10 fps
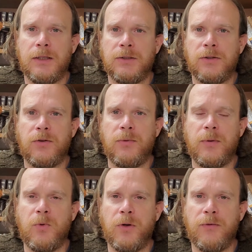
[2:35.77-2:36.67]
It's a little
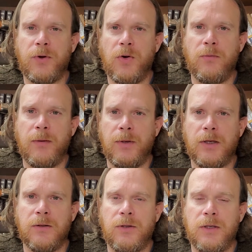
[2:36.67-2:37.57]
bit more difficult
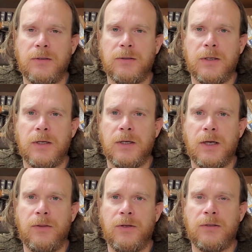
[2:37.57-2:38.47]
maybe in
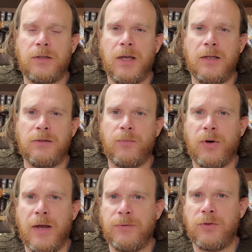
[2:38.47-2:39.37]
these days, and
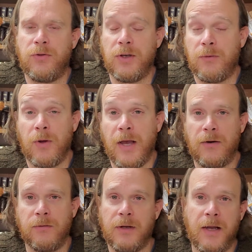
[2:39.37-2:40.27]
perhaps you think,
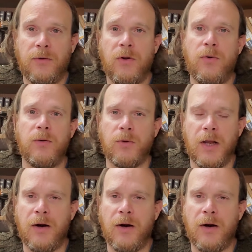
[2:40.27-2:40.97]
well, I don't know anyone.